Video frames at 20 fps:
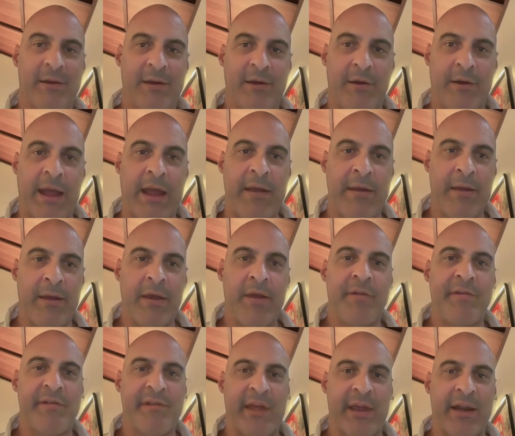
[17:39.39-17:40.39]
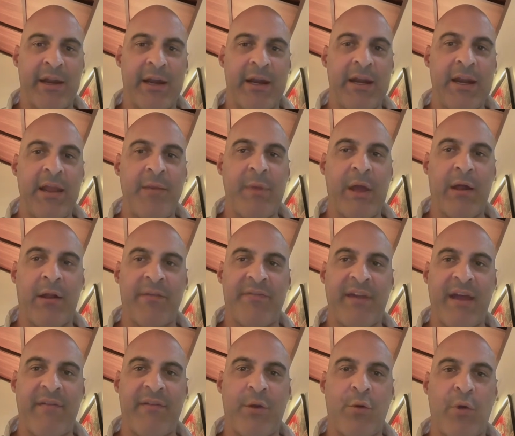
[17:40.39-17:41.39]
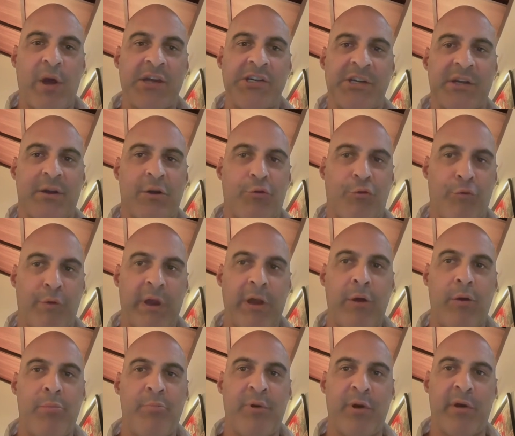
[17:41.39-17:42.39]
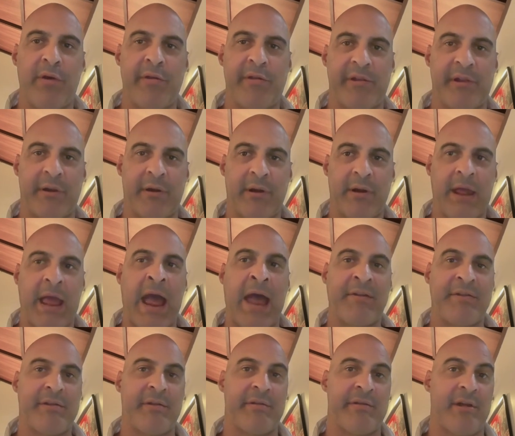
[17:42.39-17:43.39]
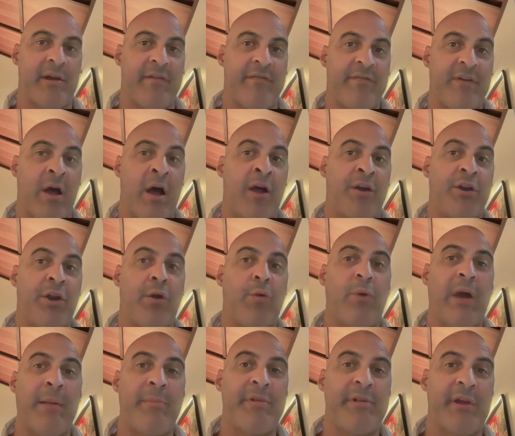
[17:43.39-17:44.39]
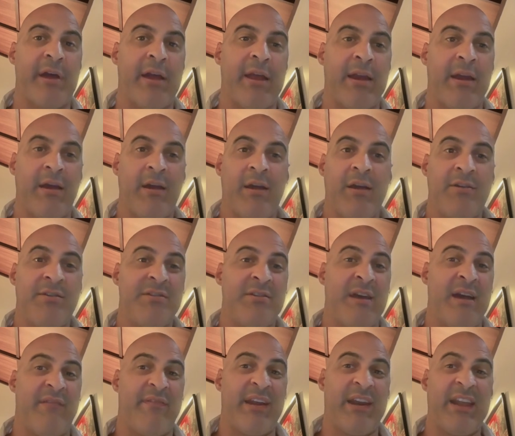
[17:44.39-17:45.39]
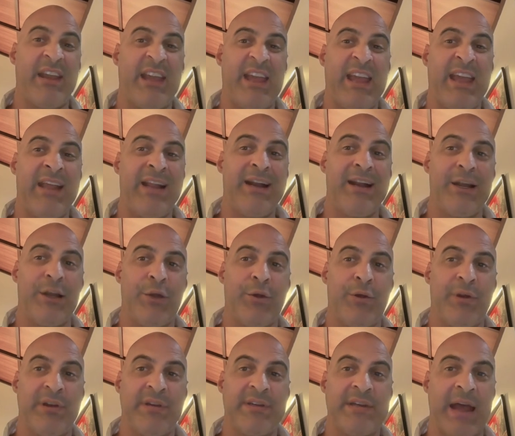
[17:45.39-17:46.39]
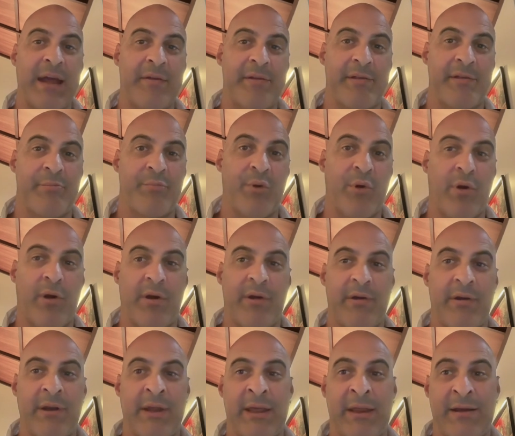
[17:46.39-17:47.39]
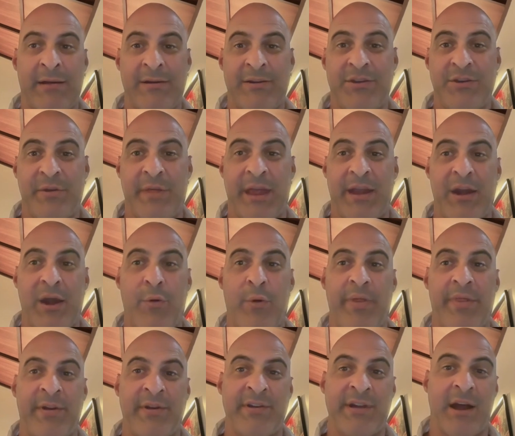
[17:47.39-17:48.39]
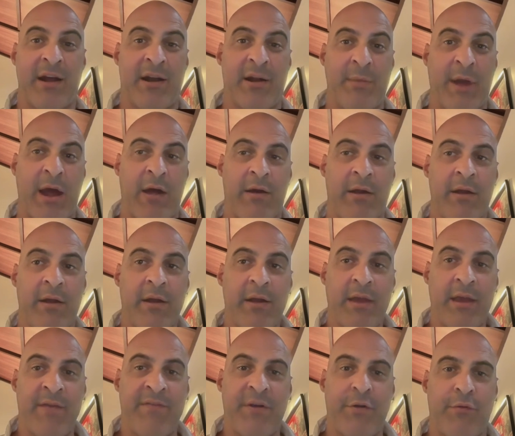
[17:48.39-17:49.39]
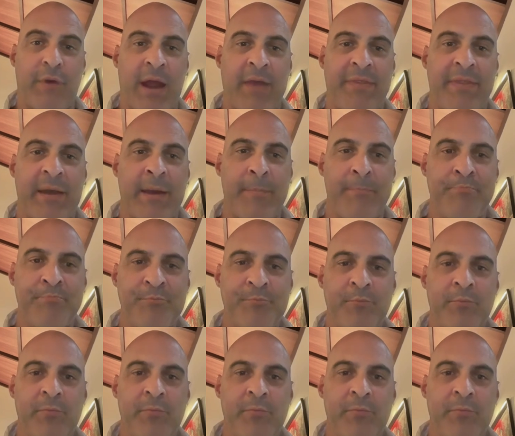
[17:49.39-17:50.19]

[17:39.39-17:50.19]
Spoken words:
Okay? Send in an email if you have a question. Real person. Ask yourself, on your website, do you have any included tech support? And do they know what they're talking about if you write them?